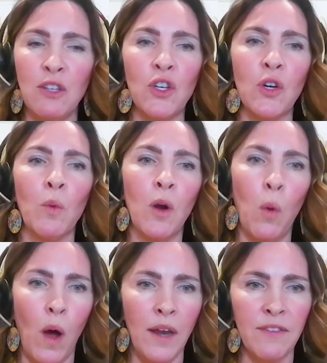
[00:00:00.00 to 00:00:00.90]
sure we're
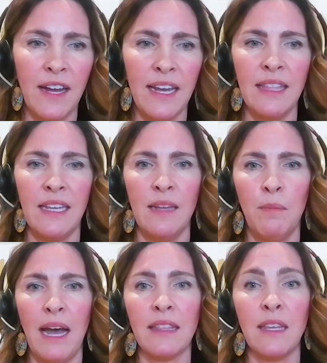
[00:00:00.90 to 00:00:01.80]
quantifying the
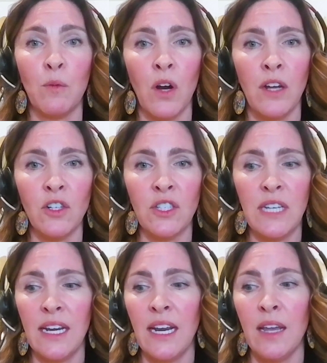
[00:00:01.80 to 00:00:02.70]
impact, that we're
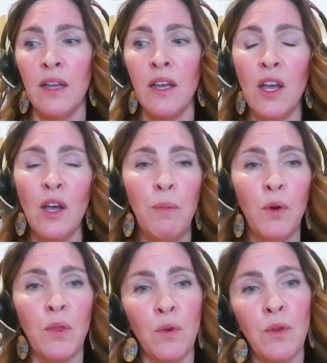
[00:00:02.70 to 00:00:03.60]
understanding it
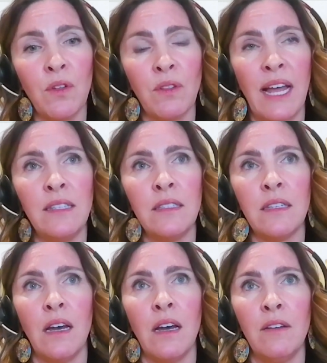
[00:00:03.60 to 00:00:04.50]
both through the
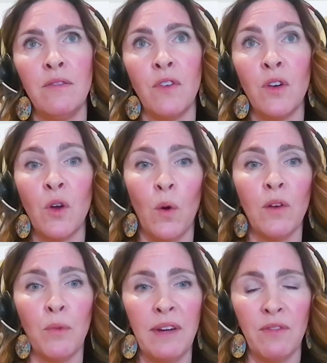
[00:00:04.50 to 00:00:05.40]
lens of
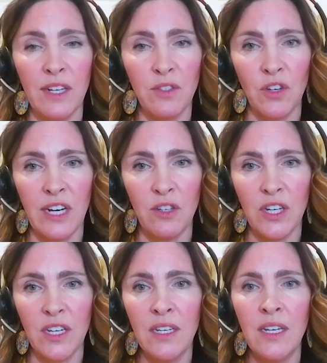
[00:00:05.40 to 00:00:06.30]
coral reef
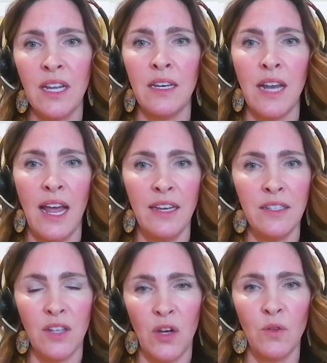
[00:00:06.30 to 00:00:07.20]
restoration
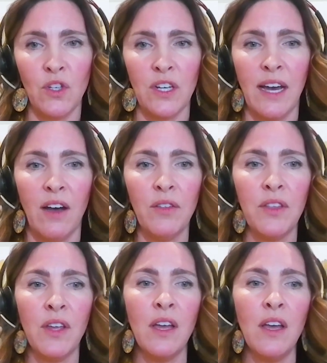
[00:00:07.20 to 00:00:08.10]
and ocean
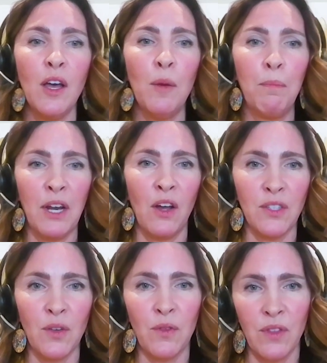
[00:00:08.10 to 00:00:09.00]
health, but
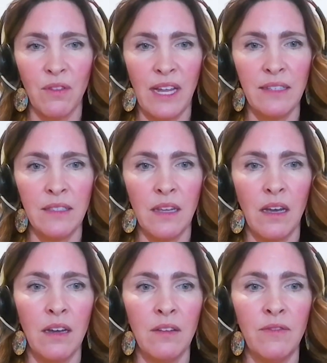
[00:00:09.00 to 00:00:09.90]
also through the lens
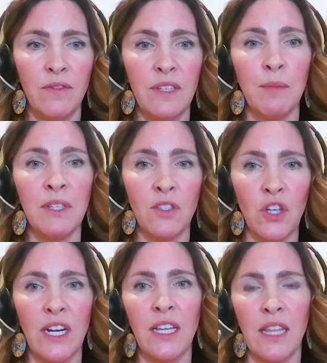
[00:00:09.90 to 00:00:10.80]
of
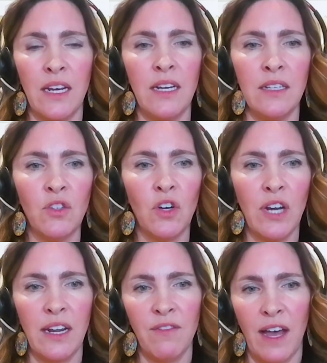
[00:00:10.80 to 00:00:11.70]
demonstrating that it is
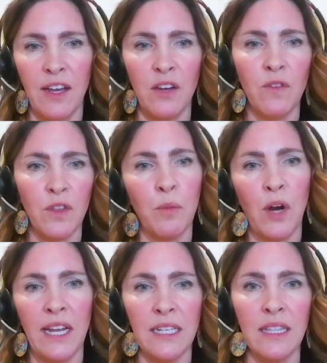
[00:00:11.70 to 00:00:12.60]
creating value for the
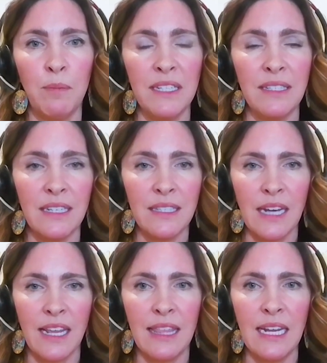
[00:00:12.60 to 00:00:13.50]
brand and the business.
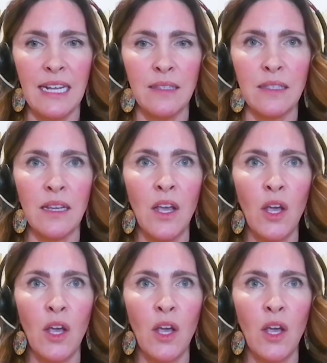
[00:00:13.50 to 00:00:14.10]
And I think it's